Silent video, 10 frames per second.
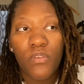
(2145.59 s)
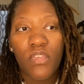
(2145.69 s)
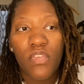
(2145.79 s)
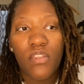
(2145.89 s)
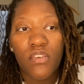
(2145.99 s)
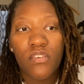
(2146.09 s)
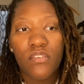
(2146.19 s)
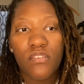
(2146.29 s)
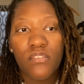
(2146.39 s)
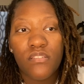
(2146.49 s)
get
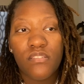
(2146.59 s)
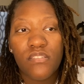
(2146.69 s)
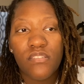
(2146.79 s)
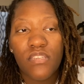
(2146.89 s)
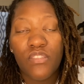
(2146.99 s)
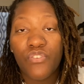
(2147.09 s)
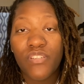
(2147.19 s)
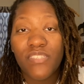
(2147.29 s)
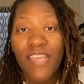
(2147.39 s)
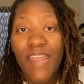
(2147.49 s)
a either a
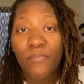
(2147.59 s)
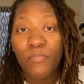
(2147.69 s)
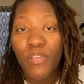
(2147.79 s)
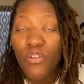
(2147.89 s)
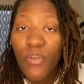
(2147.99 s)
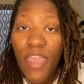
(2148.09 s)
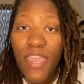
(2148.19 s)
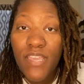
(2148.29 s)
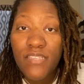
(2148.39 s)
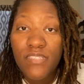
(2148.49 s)
satin
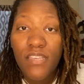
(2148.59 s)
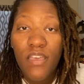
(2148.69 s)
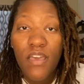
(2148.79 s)
pillowcase.